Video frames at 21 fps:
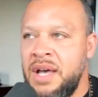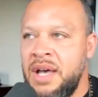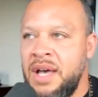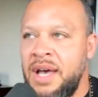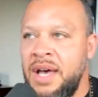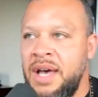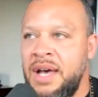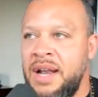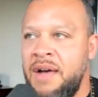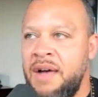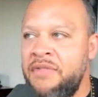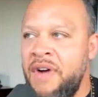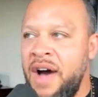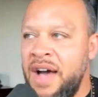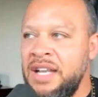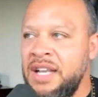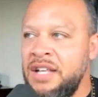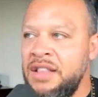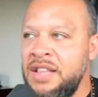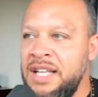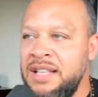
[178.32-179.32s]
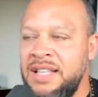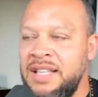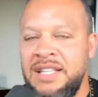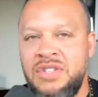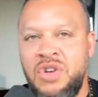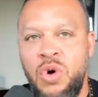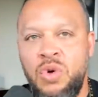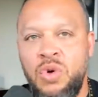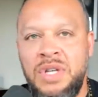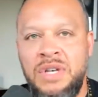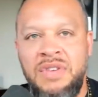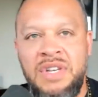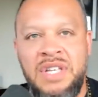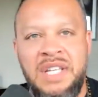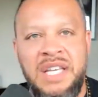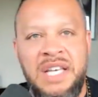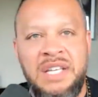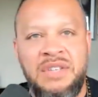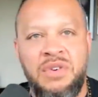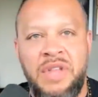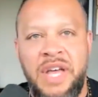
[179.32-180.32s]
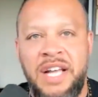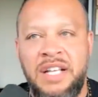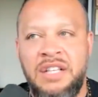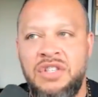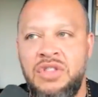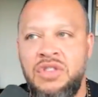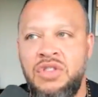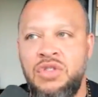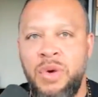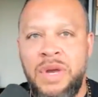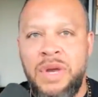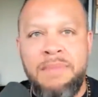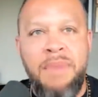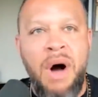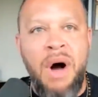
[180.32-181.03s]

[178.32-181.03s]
And I'm finding the, these old DVDs for like three